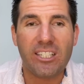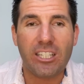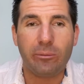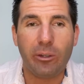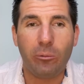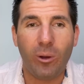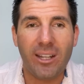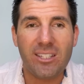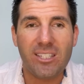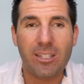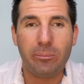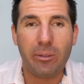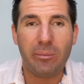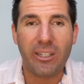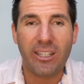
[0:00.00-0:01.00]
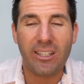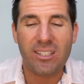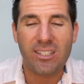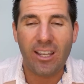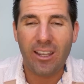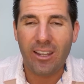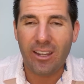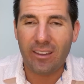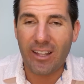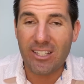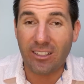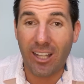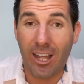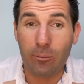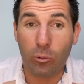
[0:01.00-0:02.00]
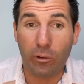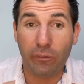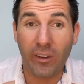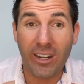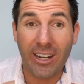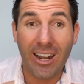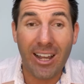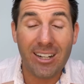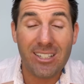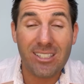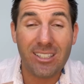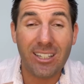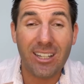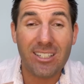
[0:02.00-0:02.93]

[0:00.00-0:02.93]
that we want simply because that's a lot more fun and honestly,